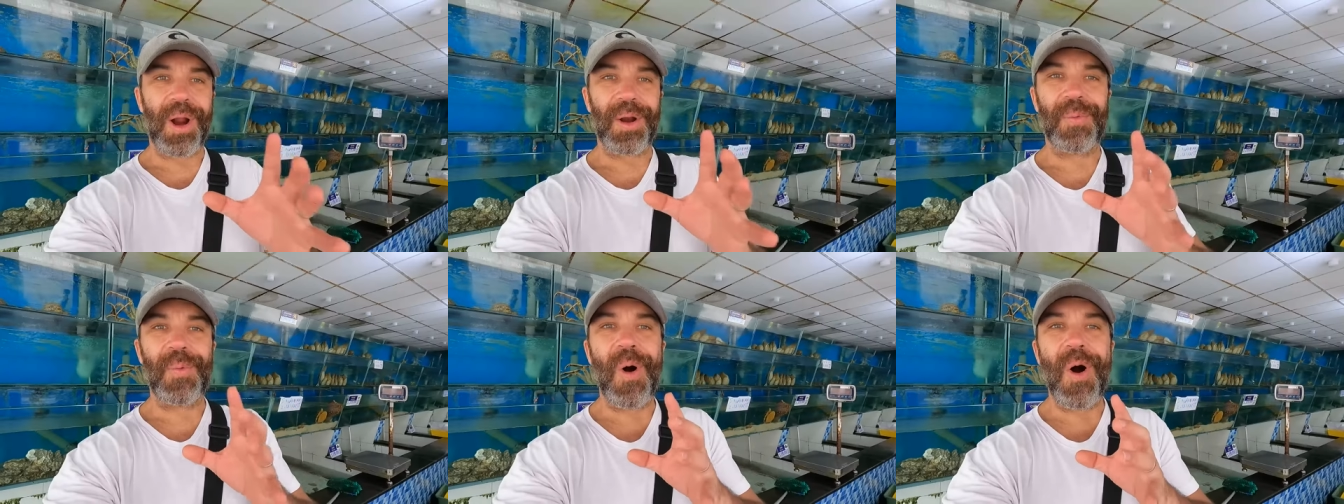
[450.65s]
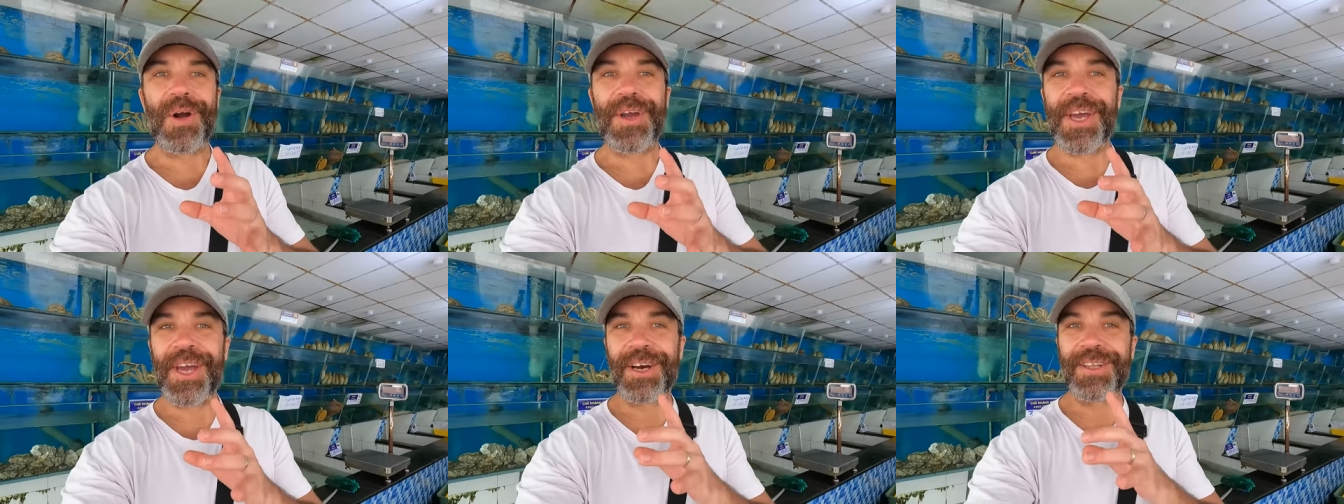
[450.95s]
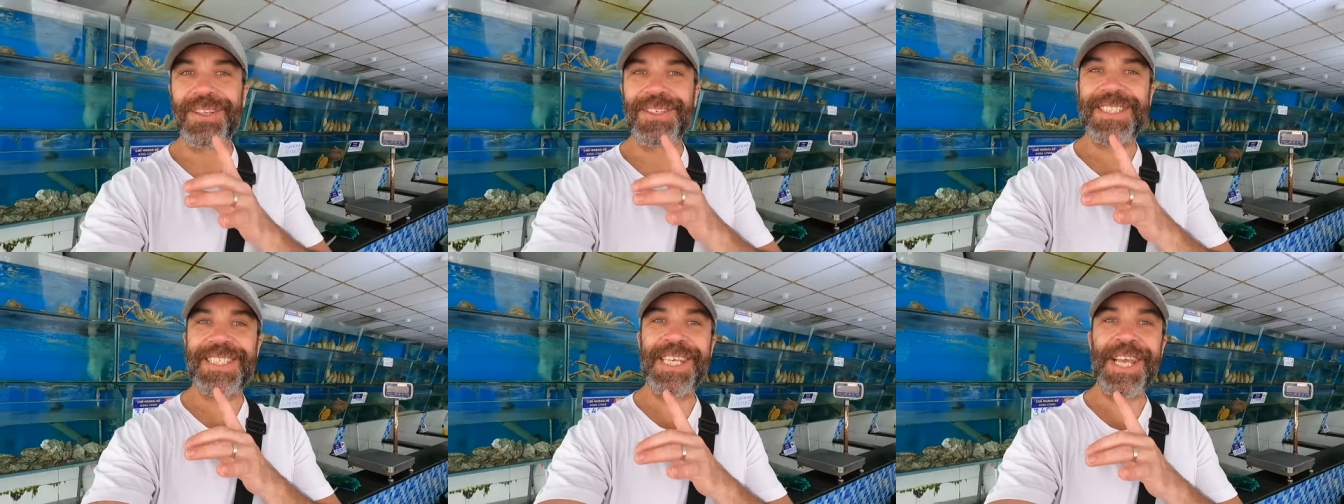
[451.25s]
while walking
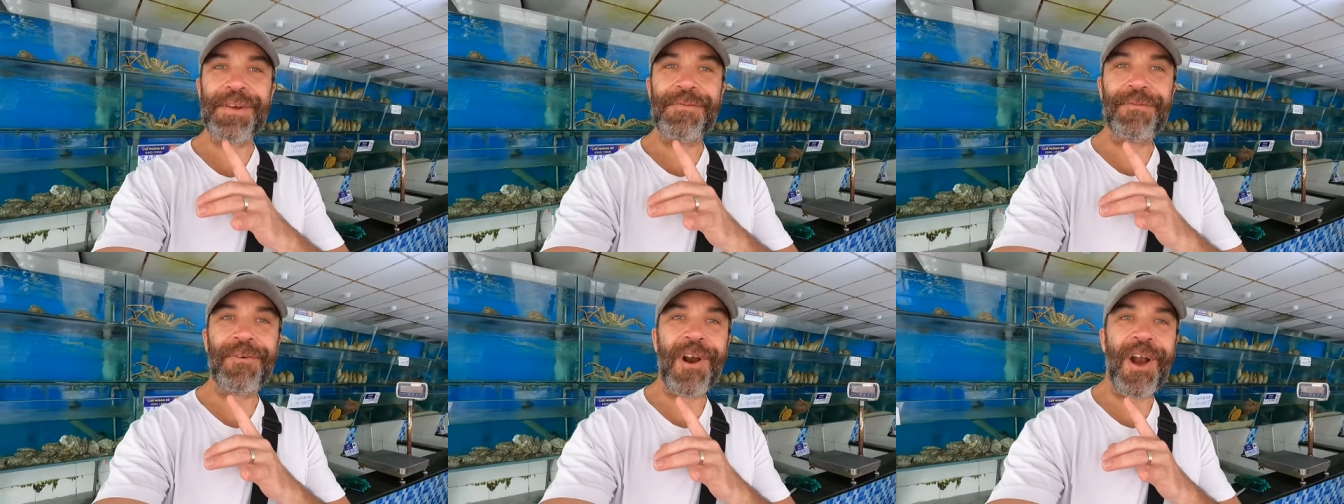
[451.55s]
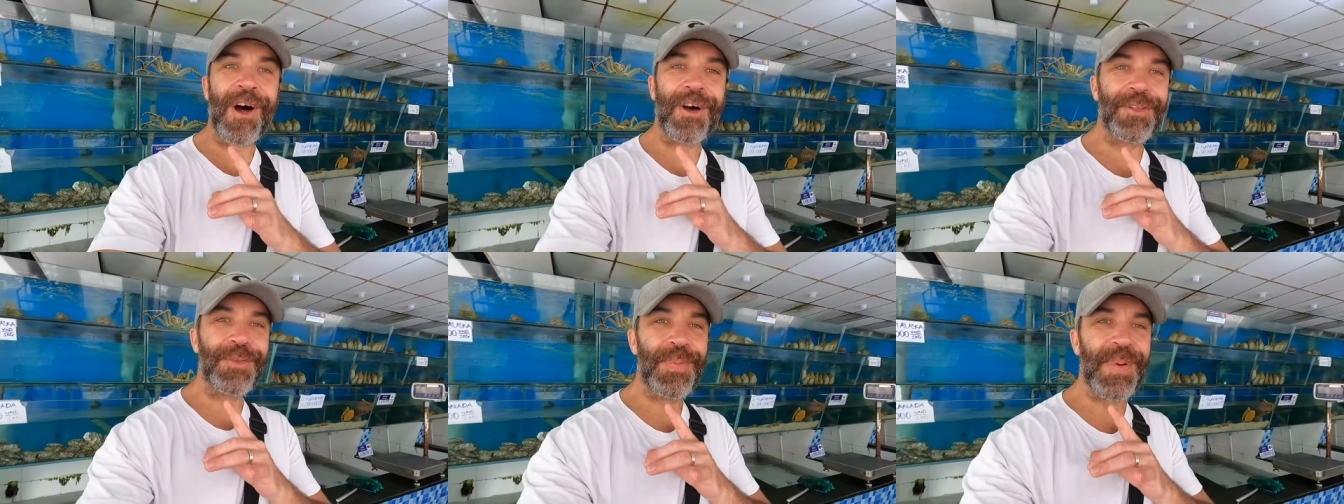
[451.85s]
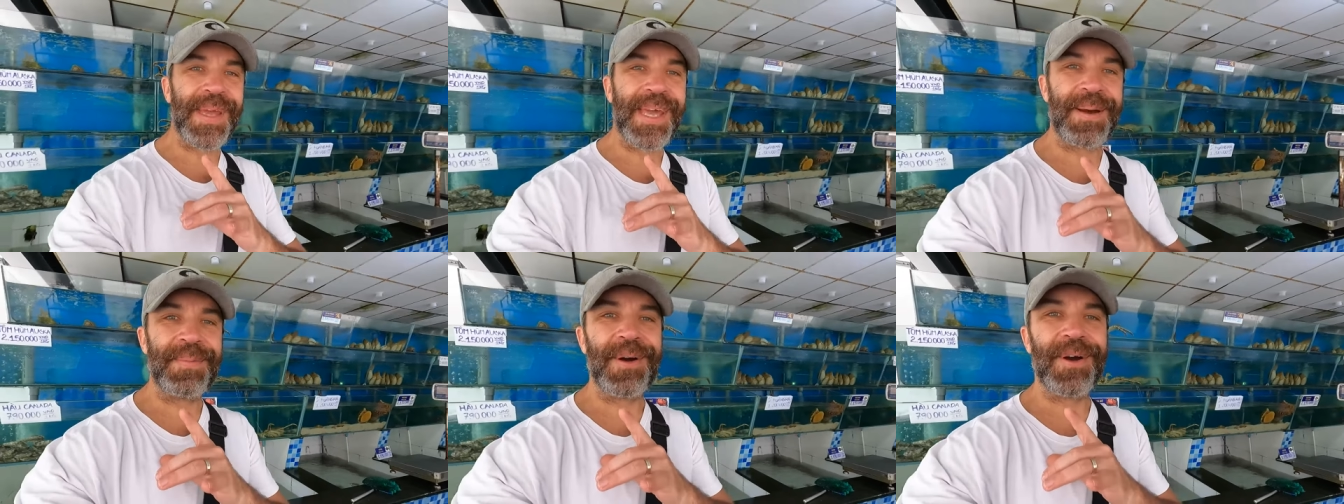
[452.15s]
on the seafront
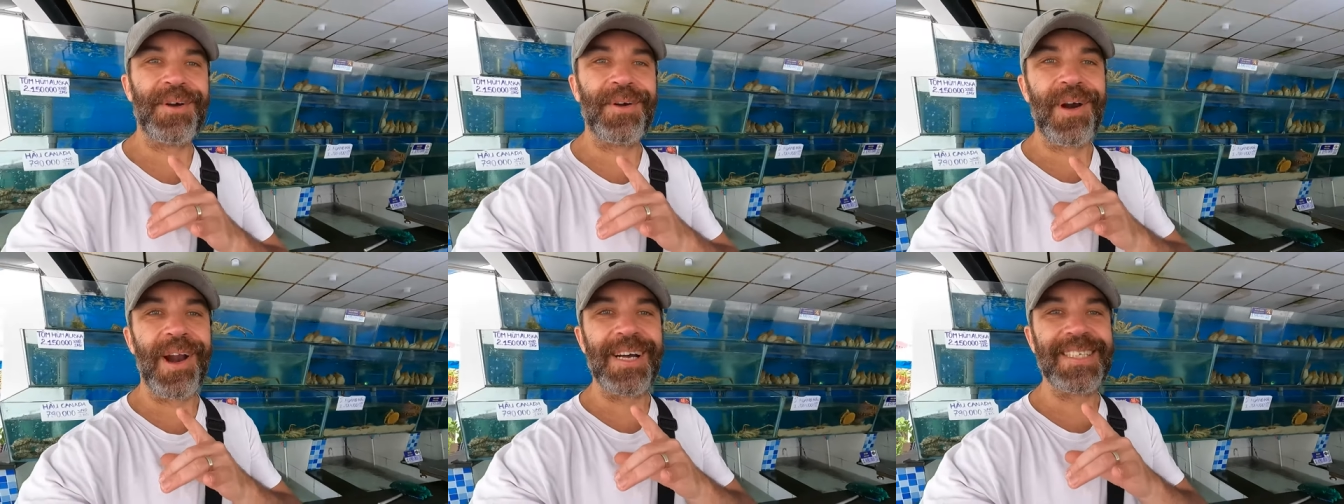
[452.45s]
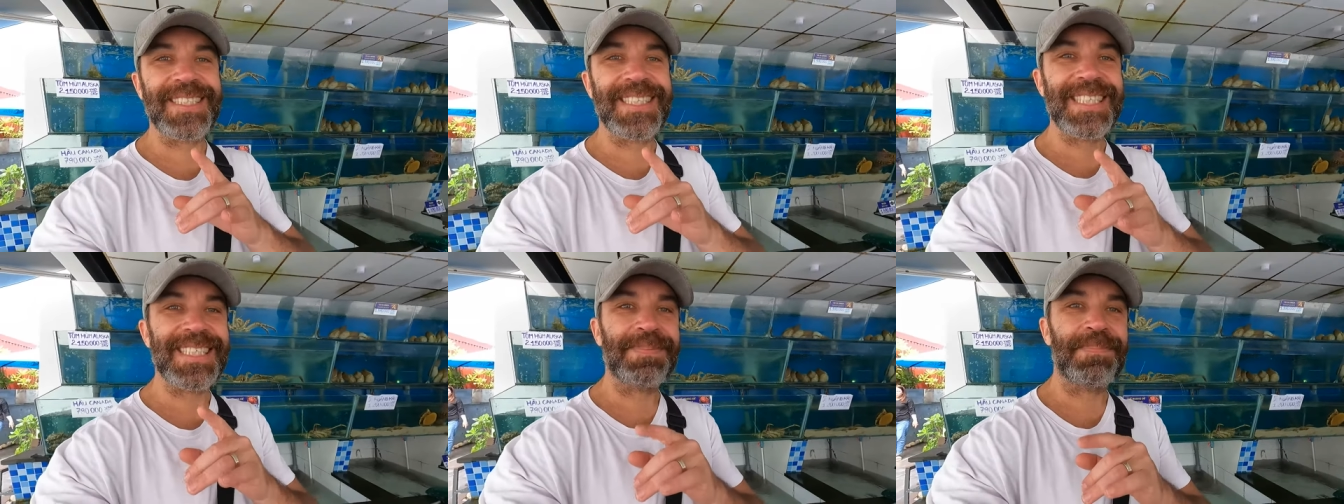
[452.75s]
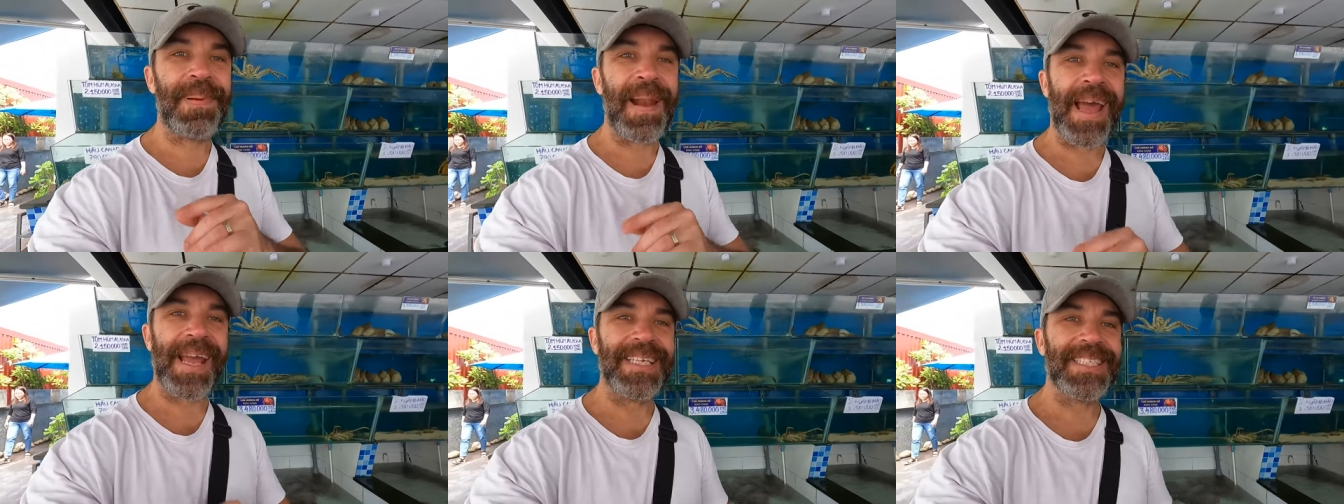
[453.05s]
we came across this
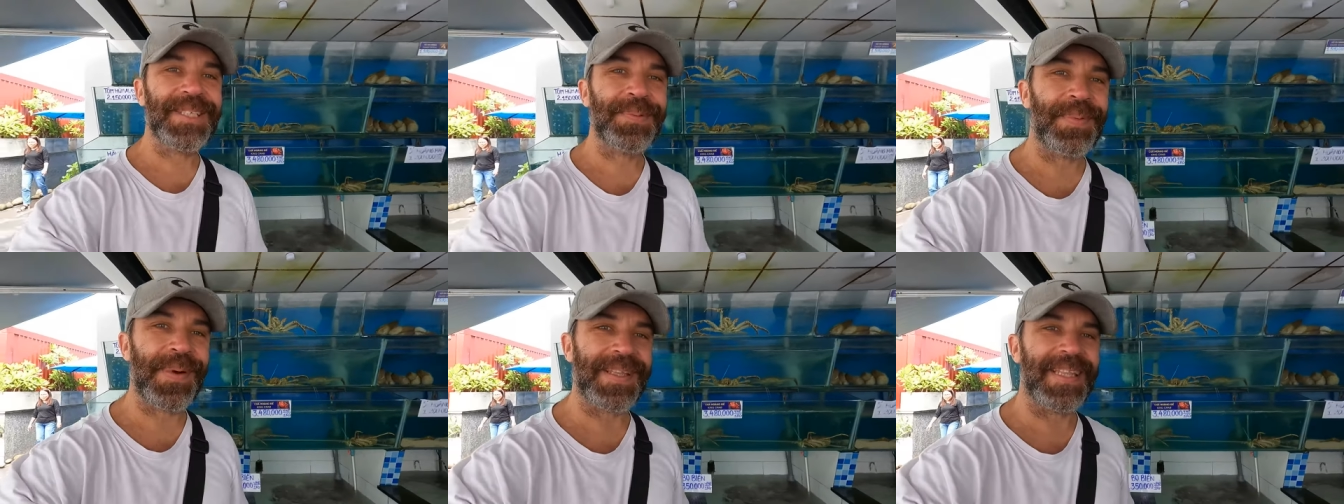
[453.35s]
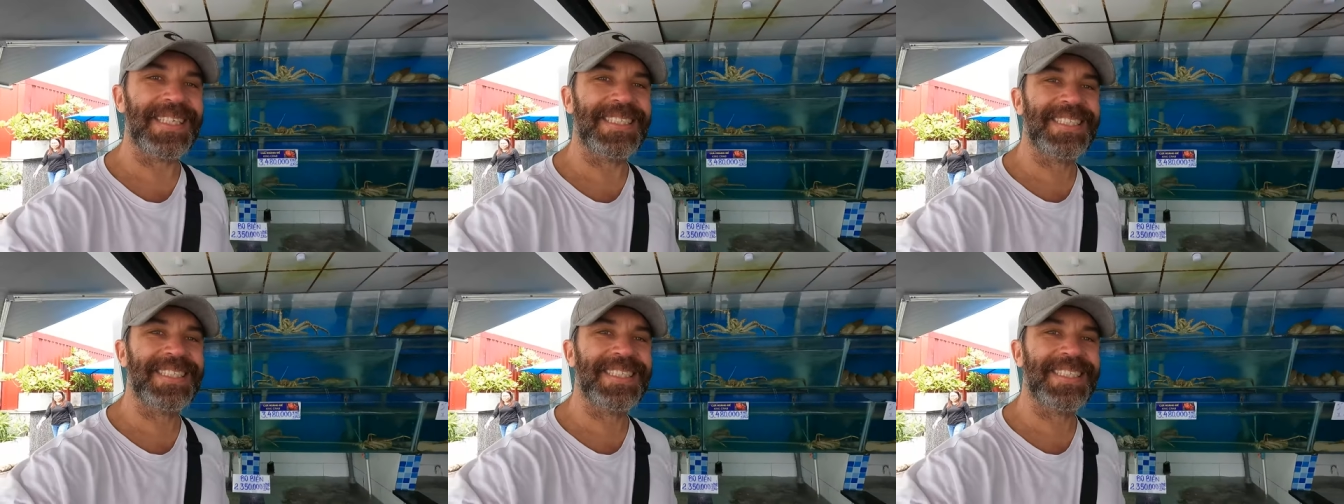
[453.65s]
place where